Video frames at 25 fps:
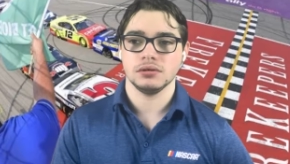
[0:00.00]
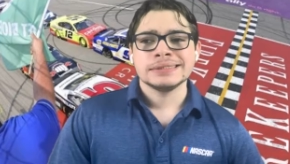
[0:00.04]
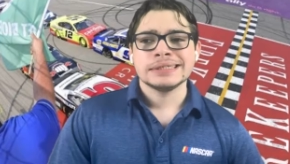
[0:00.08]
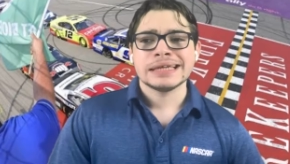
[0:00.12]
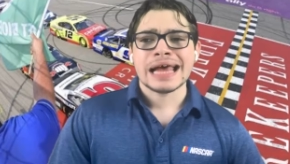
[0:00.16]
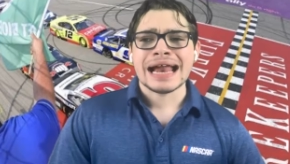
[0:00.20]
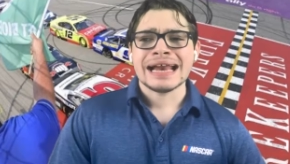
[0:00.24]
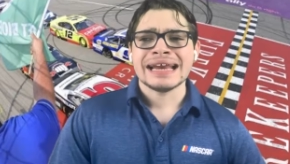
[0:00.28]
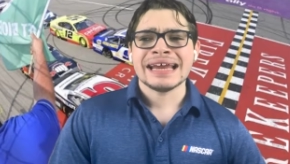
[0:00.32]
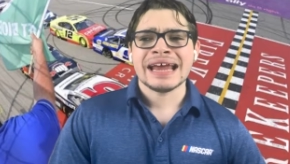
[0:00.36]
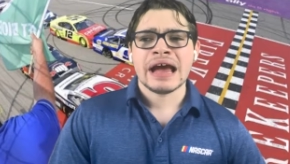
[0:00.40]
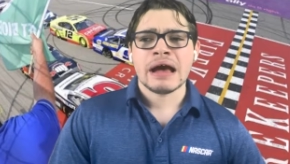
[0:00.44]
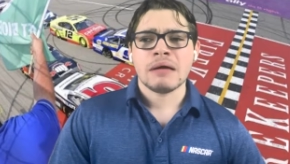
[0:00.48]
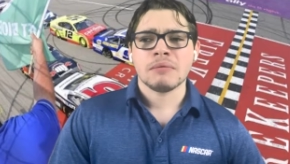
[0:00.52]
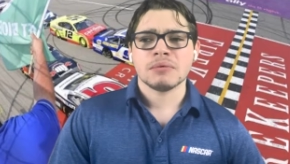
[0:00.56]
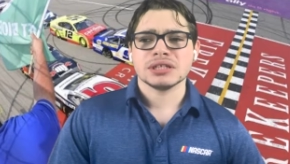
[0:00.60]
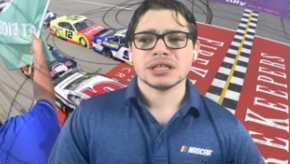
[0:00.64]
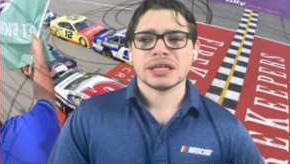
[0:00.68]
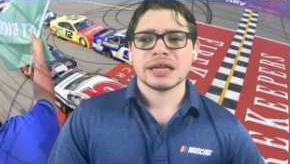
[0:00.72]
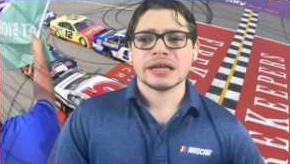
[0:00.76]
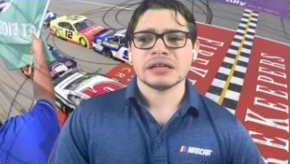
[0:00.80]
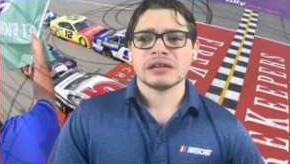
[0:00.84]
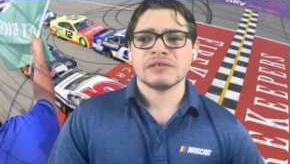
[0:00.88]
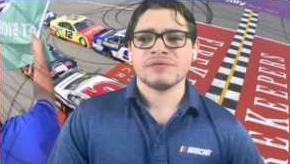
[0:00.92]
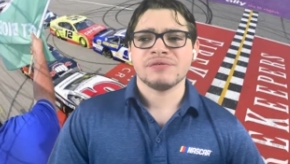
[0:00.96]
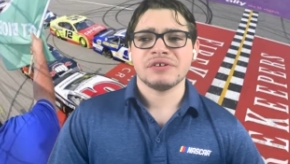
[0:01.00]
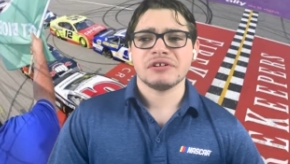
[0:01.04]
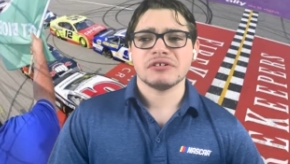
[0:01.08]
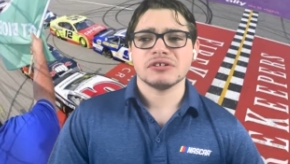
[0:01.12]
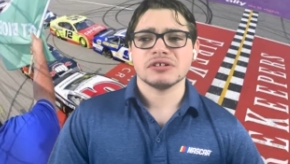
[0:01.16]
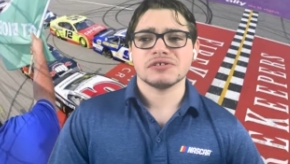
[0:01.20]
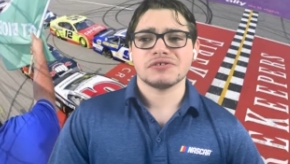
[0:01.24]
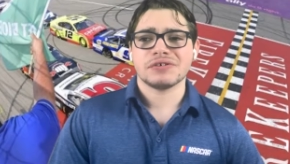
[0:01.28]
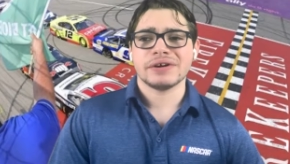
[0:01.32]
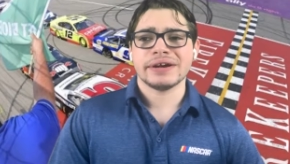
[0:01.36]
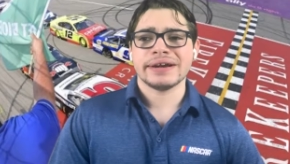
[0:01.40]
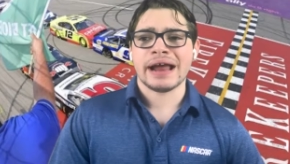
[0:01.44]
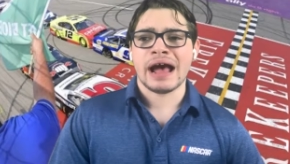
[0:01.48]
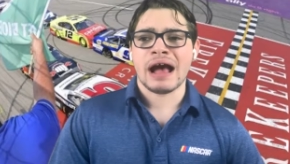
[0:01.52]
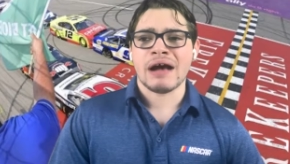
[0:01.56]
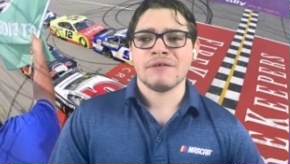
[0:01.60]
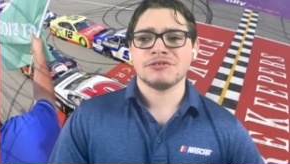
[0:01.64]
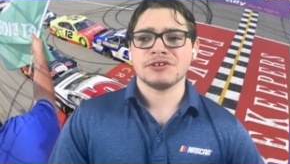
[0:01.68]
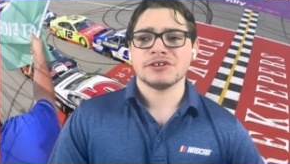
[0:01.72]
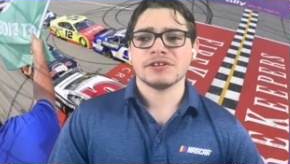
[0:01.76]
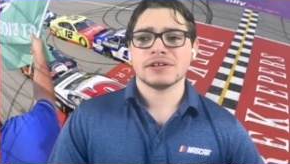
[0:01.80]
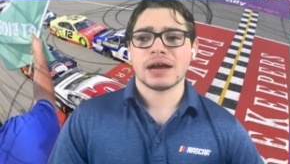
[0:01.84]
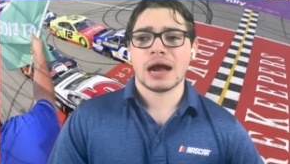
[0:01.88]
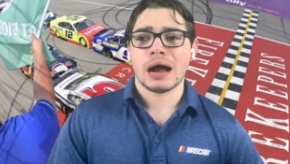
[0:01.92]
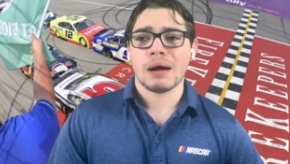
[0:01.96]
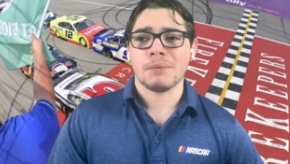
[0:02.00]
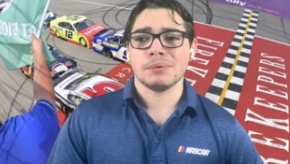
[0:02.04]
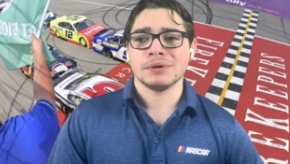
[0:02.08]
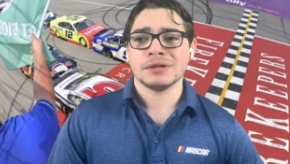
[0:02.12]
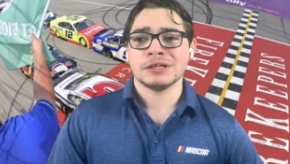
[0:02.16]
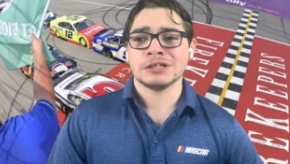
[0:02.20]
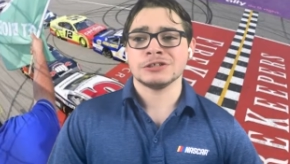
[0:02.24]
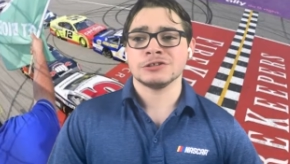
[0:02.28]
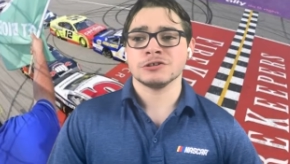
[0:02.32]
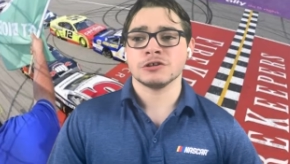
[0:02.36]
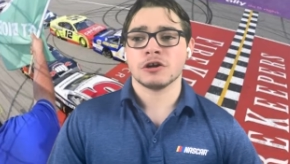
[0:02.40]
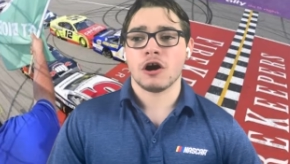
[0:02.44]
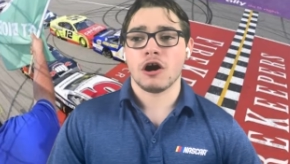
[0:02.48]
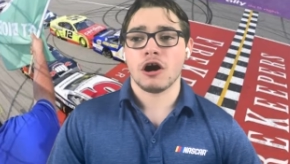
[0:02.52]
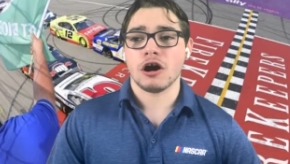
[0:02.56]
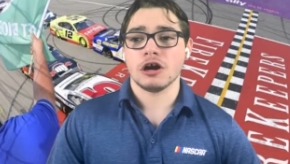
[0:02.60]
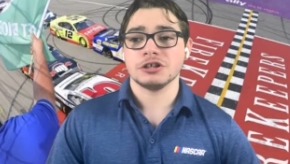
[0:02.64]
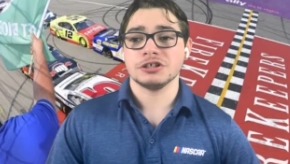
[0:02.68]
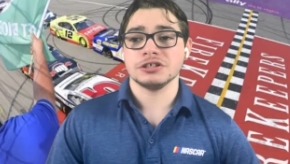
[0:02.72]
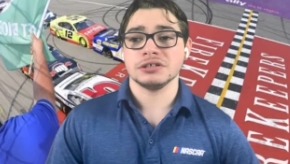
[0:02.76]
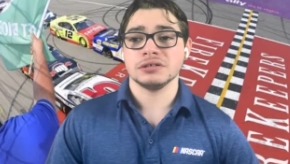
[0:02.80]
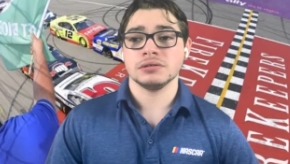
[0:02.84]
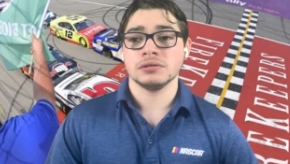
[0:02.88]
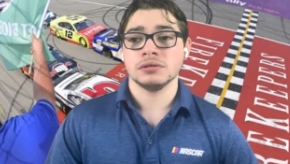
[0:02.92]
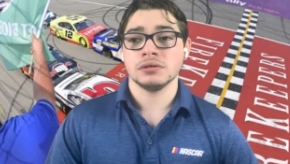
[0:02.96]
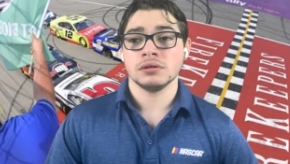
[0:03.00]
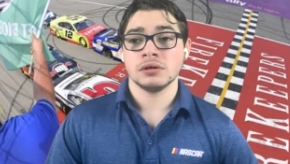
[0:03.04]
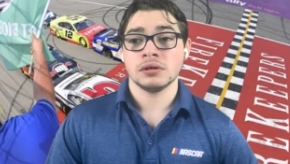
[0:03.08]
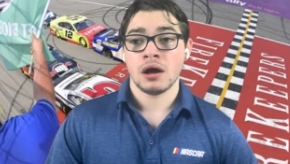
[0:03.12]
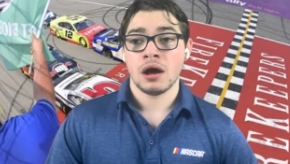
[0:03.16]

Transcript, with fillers: Danny Hamlin led the field to green after the competition caution,